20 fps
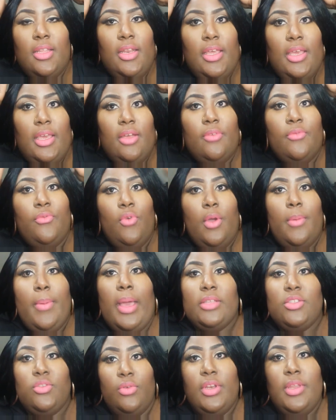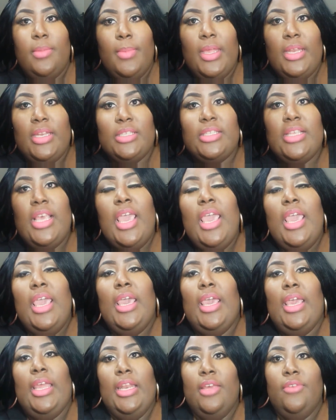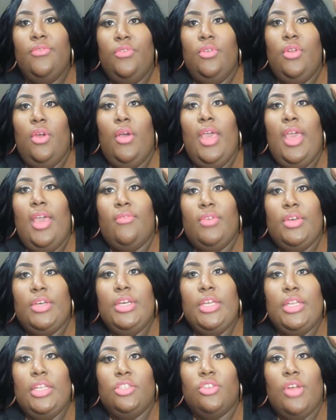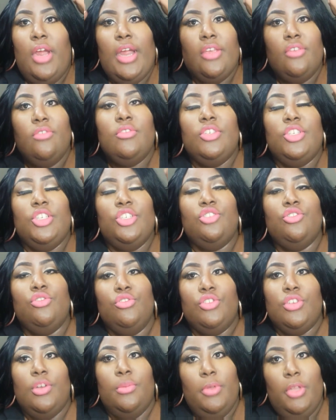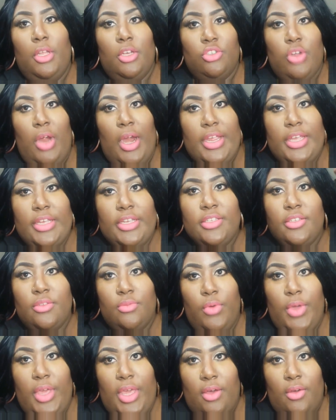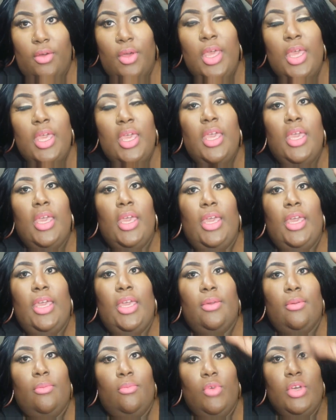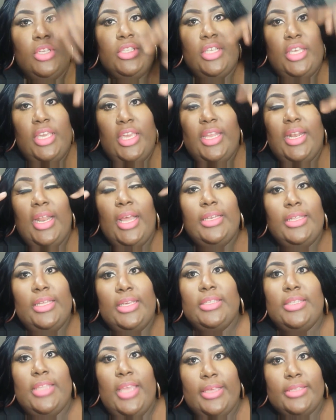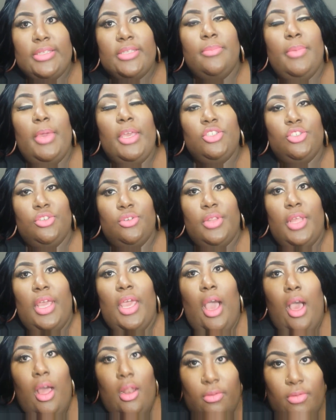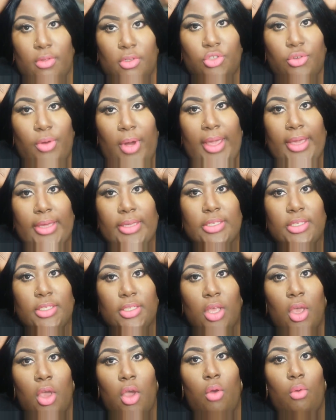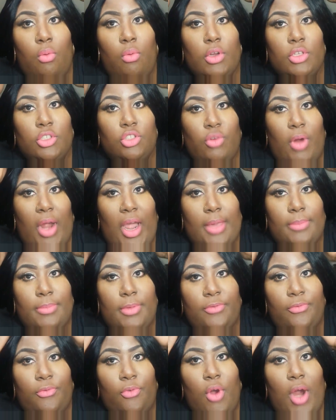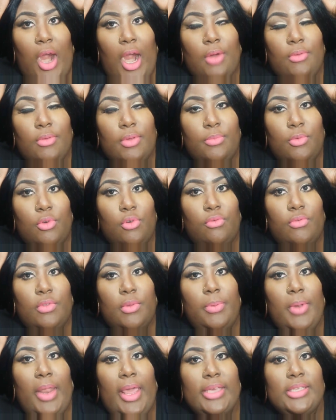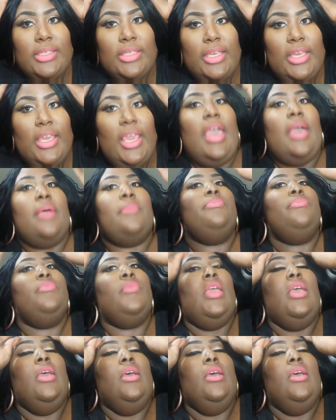under there for about 20 minutes. And if you don't have a hooded dryer, you can just use your blow dryer as well. And once again, I did that to make sure that all of the tracks were dry before I removed the plastic cap.